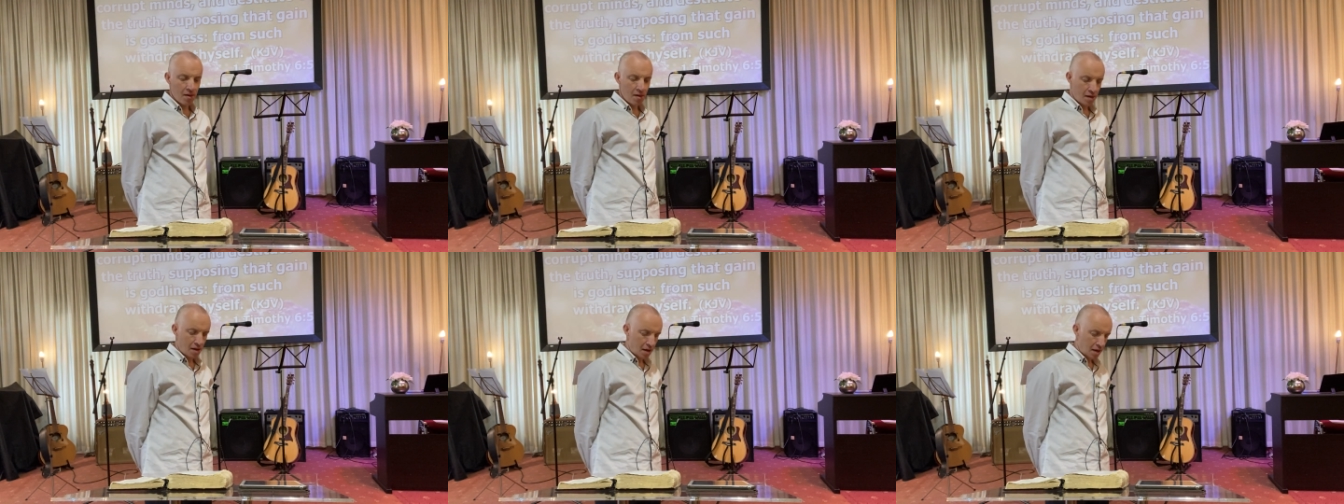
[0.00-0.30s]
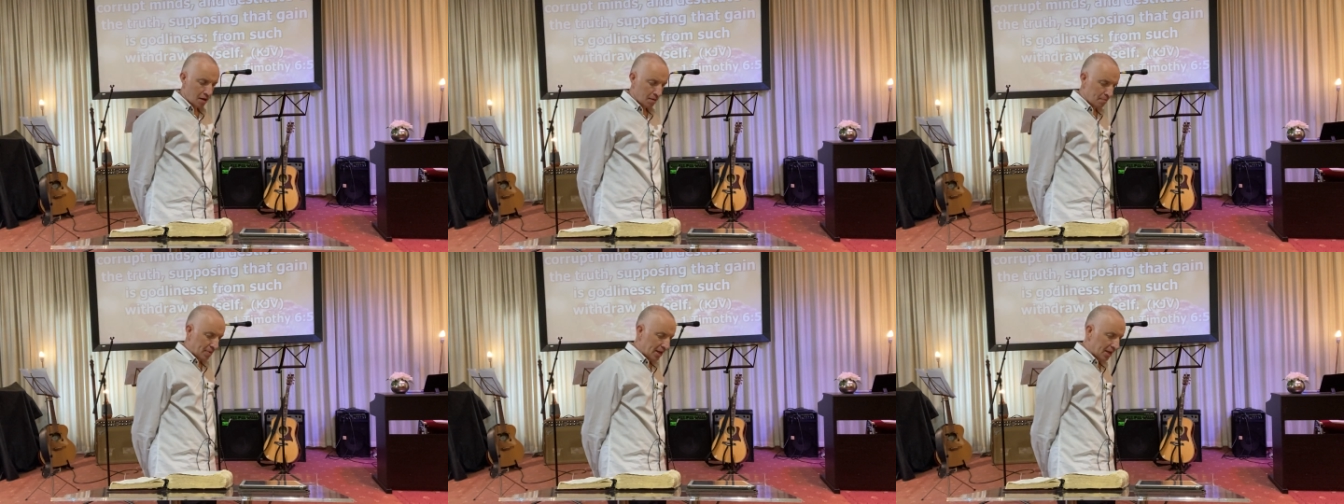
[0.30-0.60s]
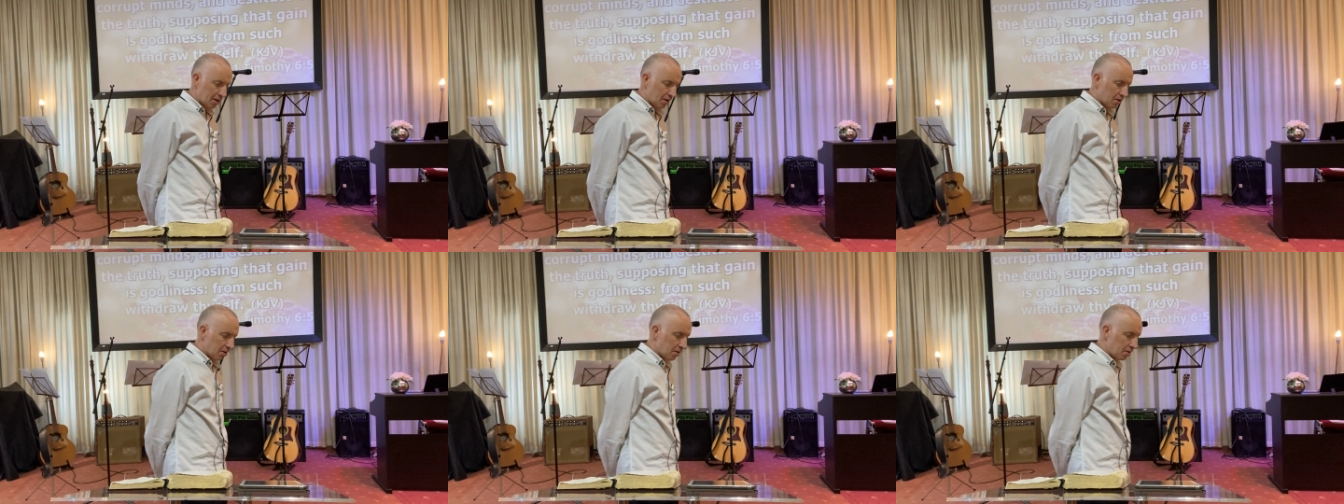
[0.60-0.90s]
uh,
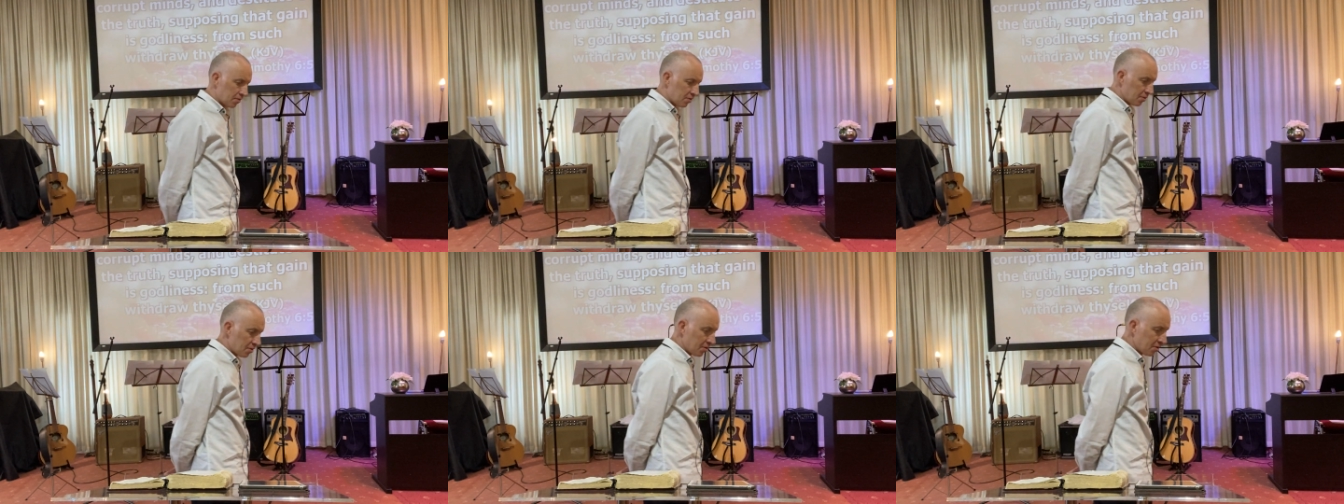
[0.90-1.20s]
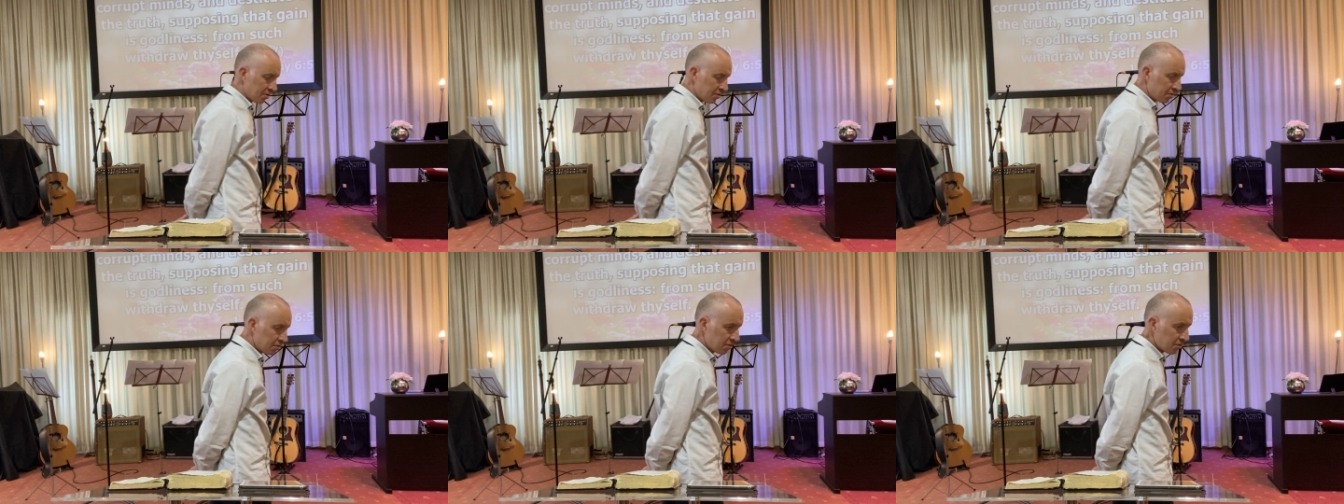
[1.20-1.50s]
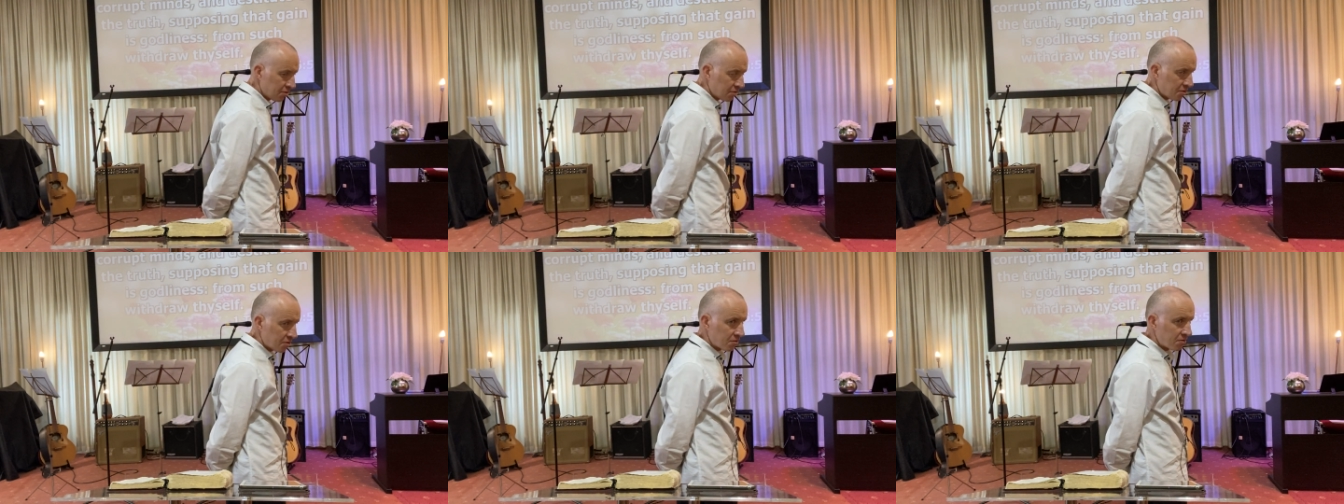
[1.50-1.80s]
Peter, and
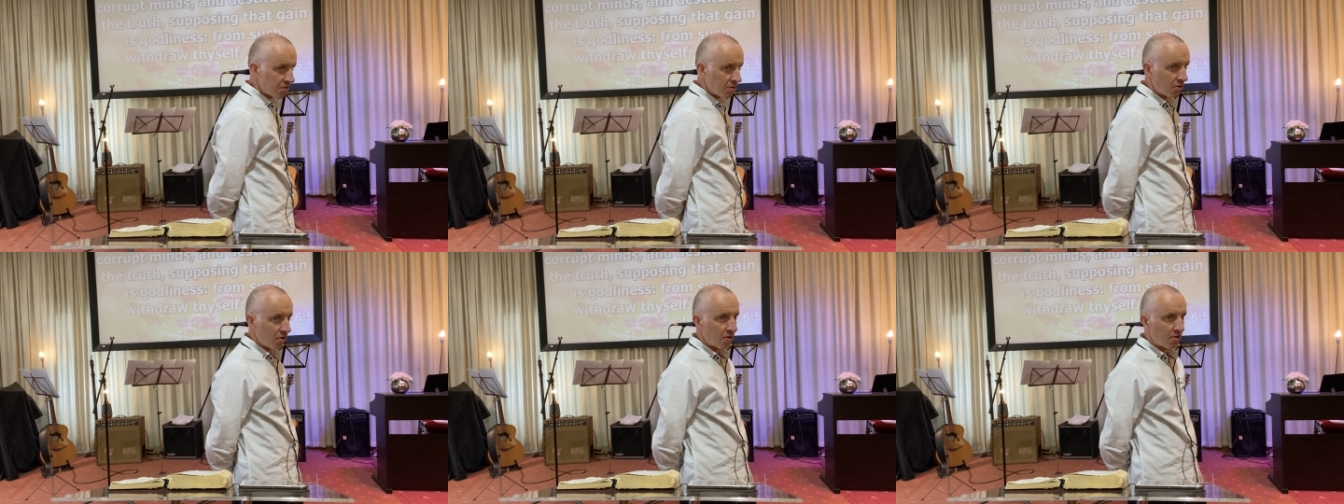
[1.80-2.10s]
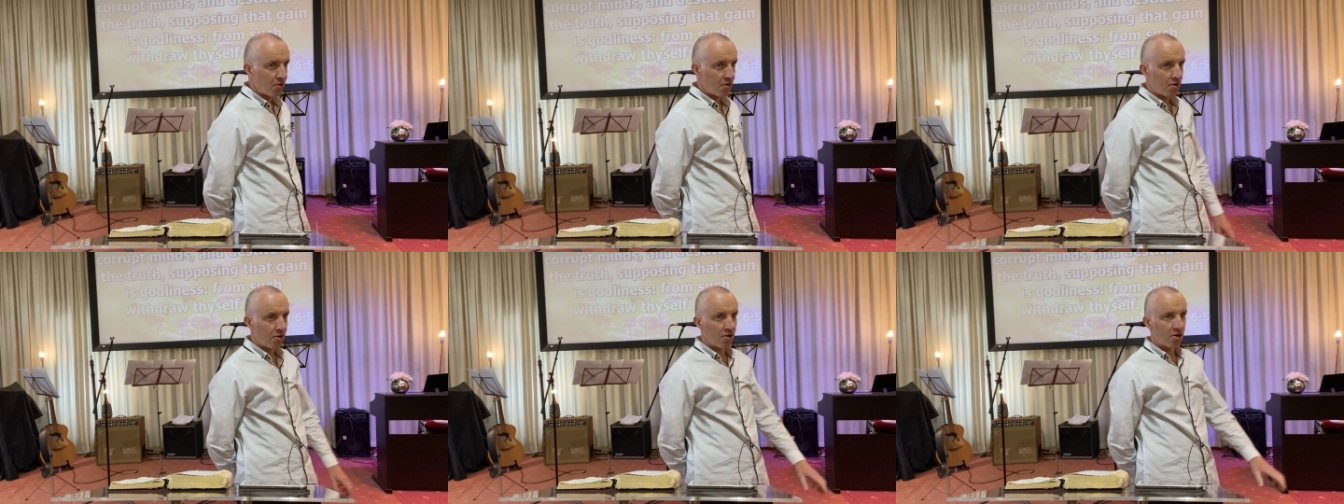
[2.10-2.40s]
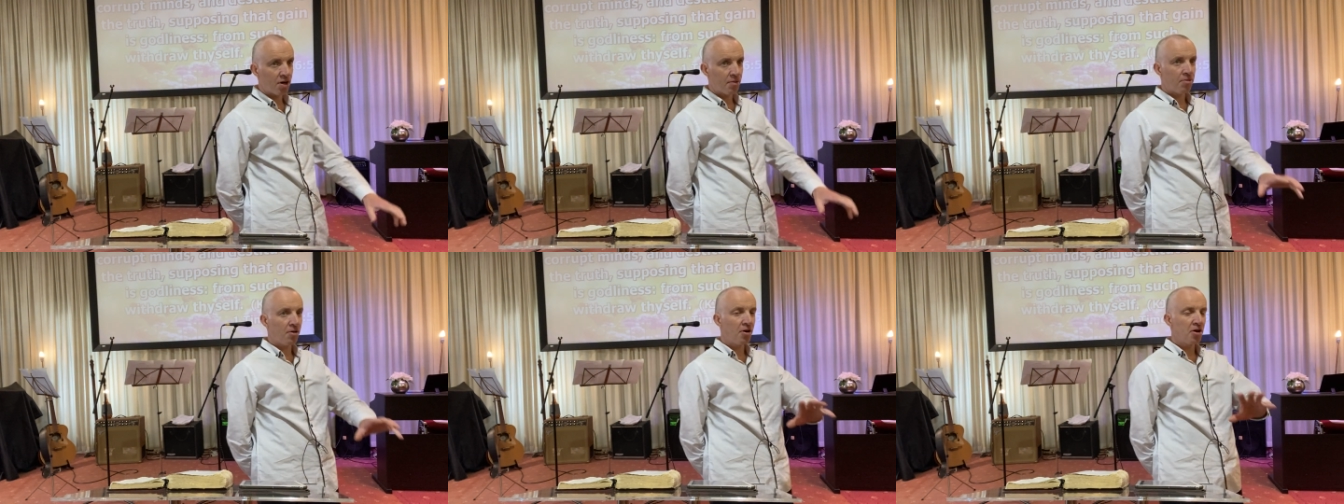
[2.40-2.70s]
their, other
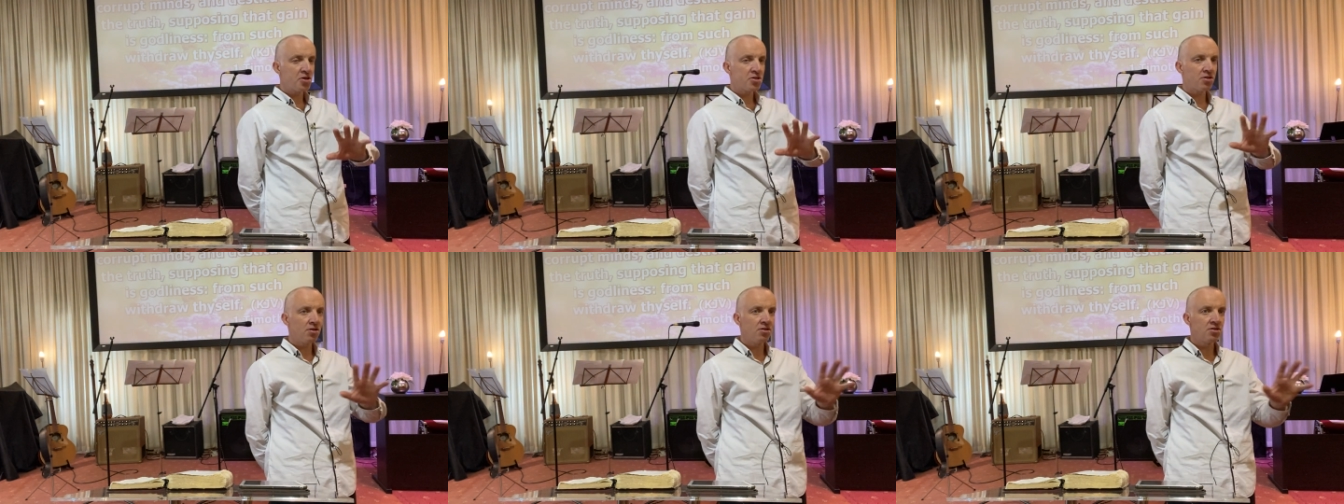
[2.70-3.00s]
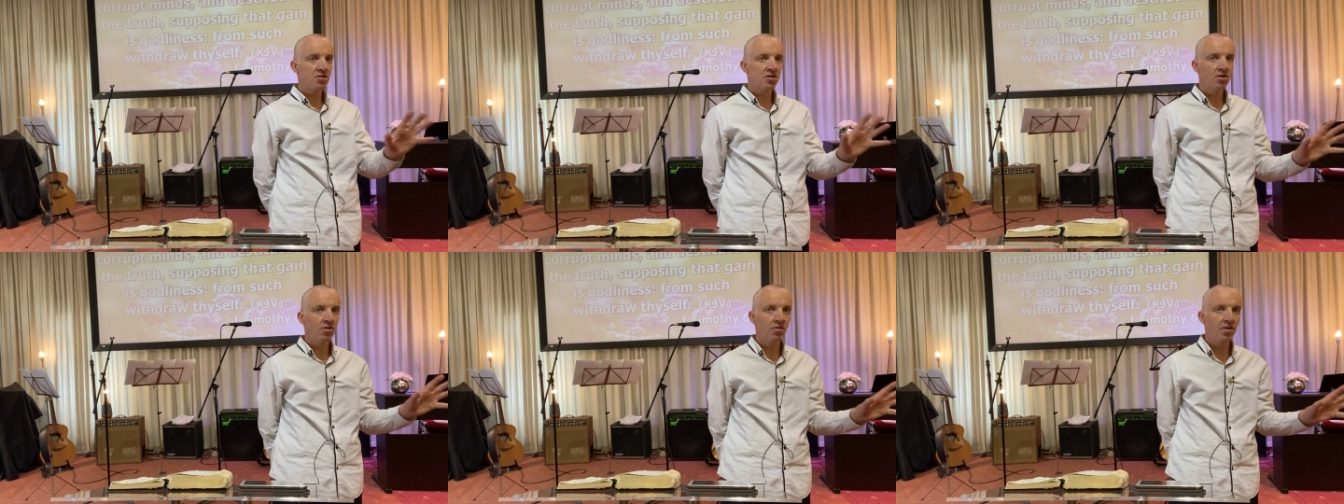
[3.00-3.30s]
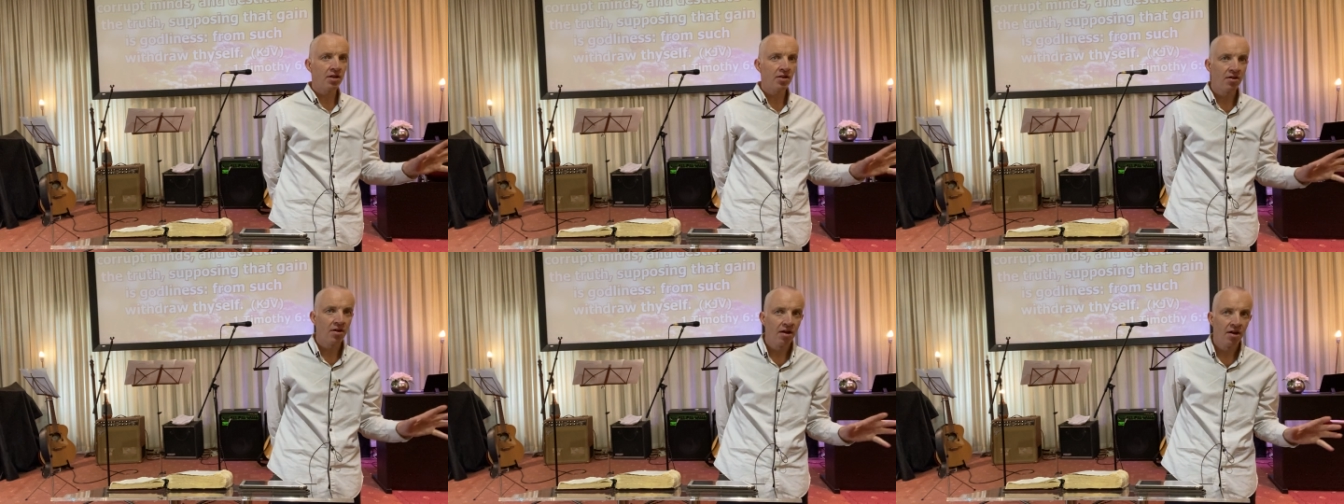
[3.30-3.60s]
apostles, you know, they,